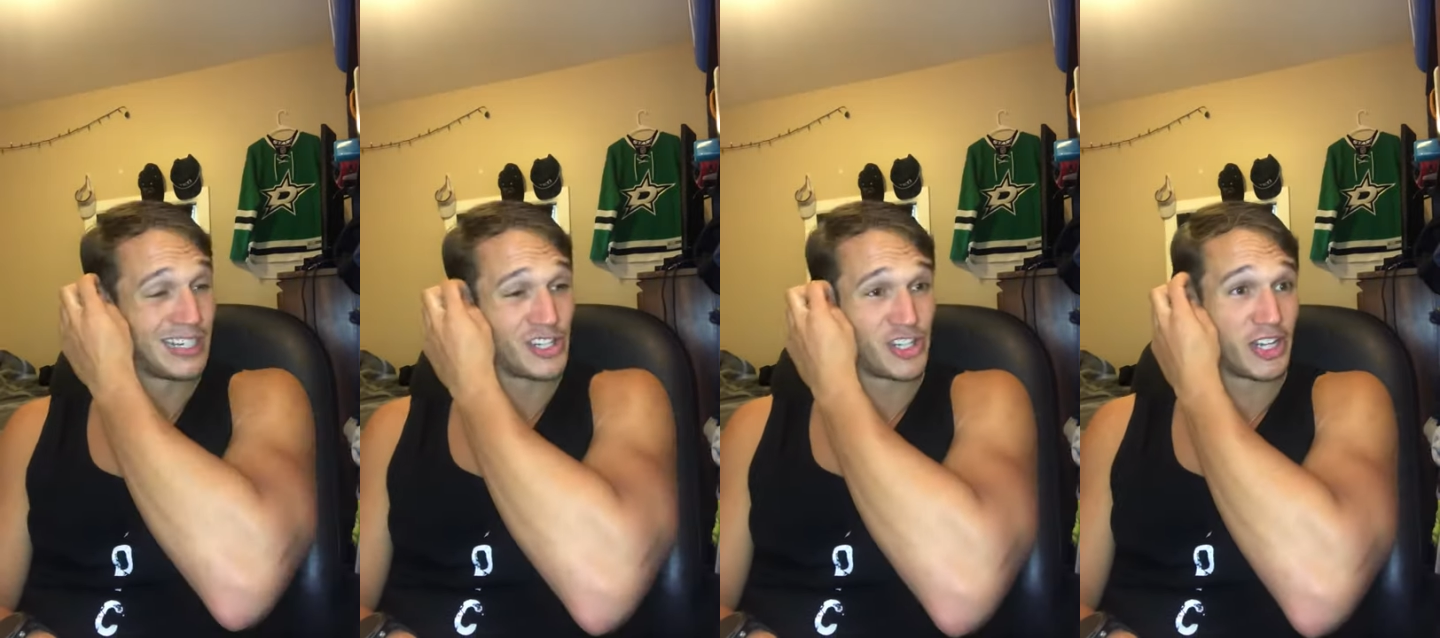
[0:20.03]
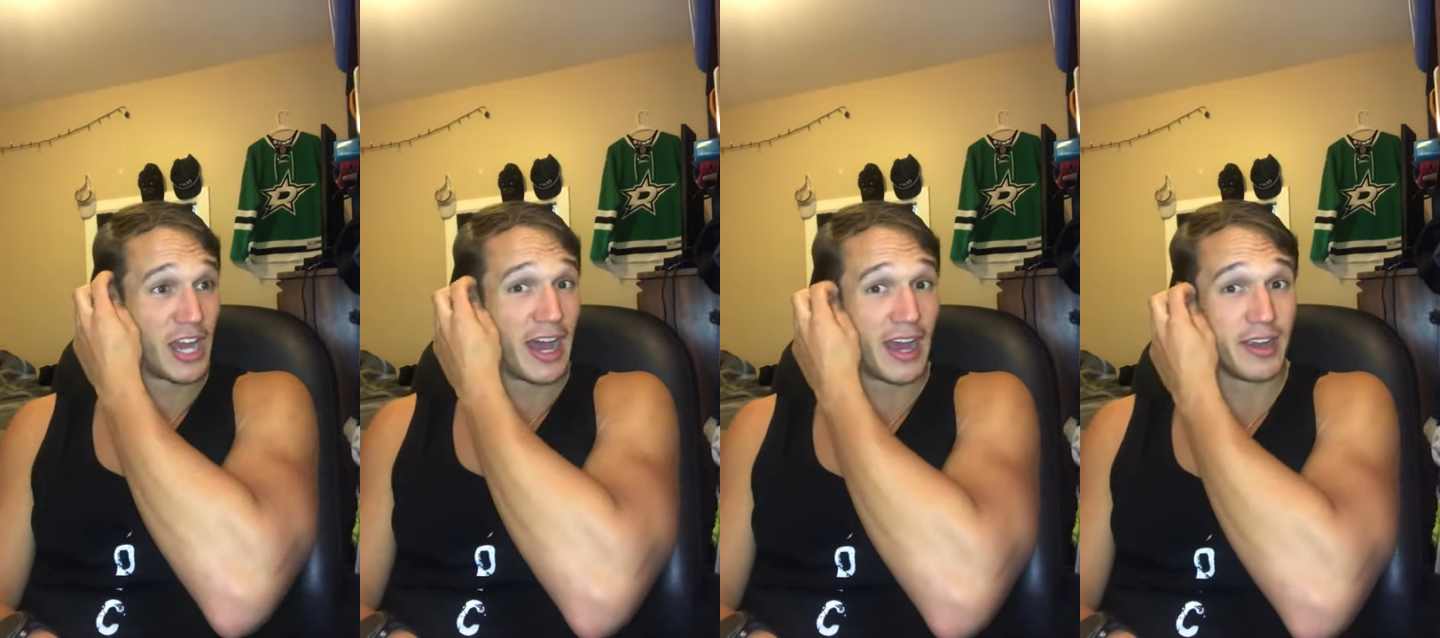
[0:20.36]

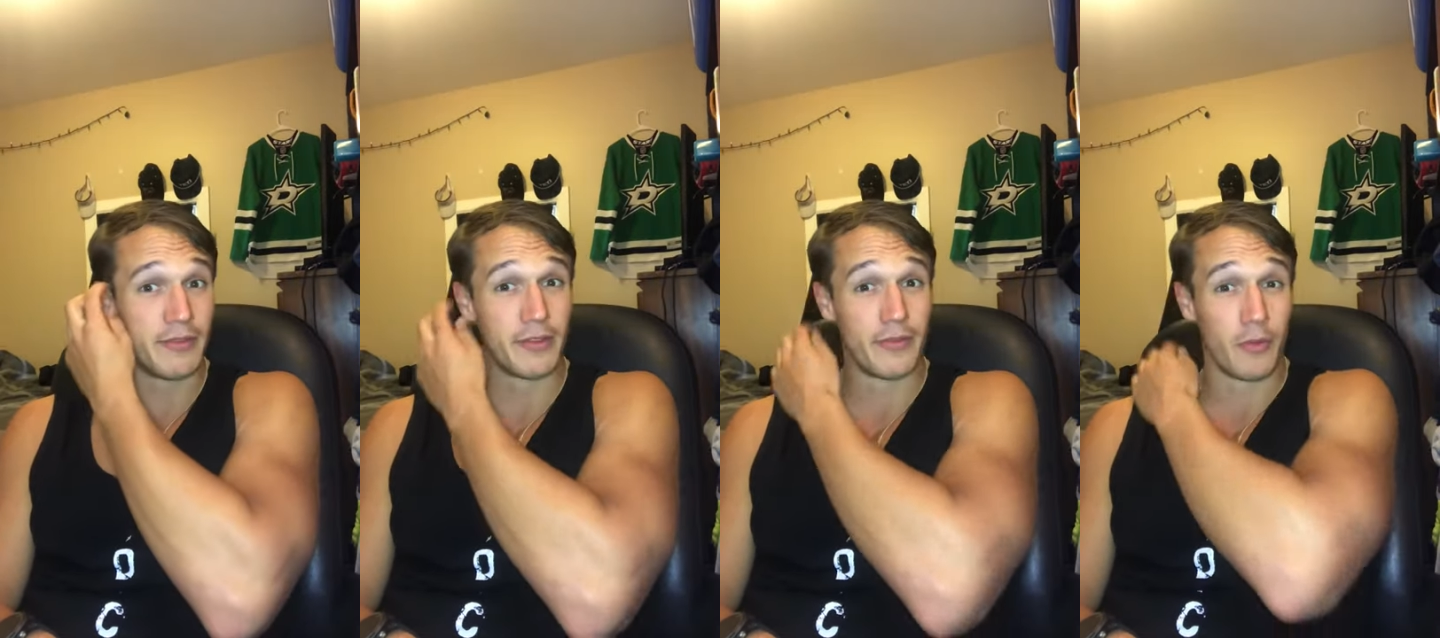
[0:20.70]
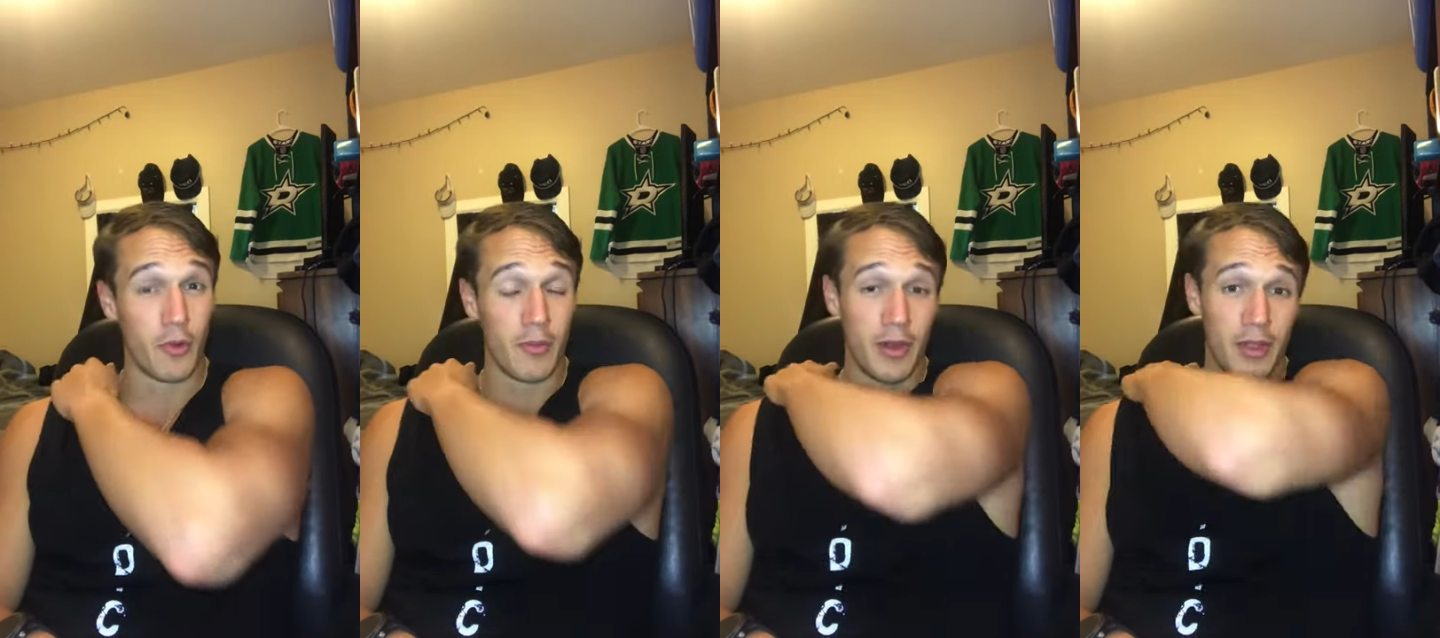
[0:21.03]
shy of the
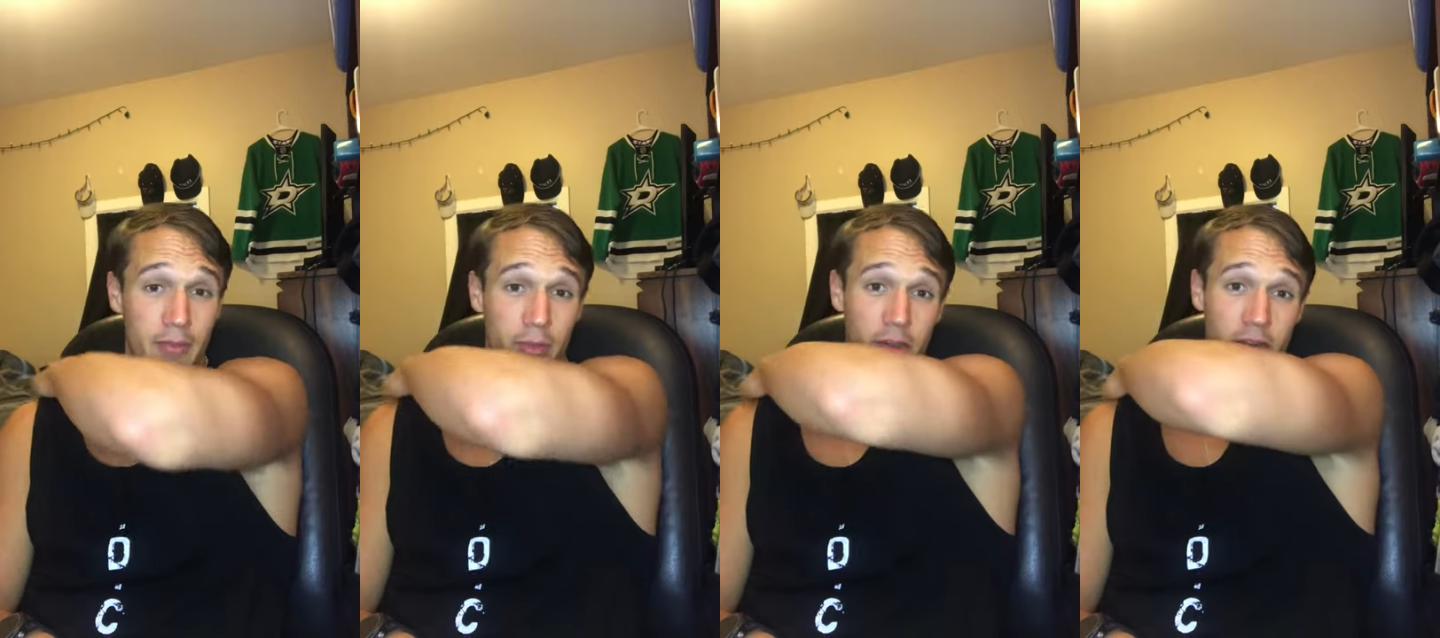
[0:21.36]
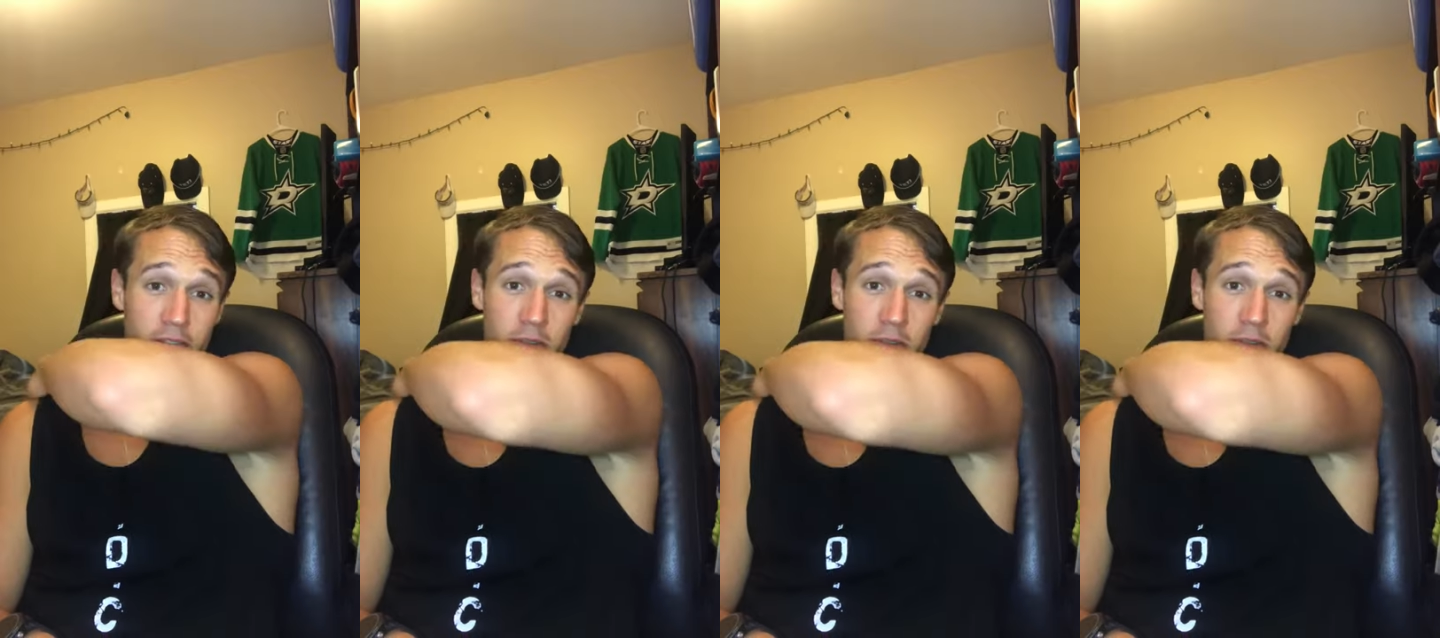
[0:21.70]
four month mark.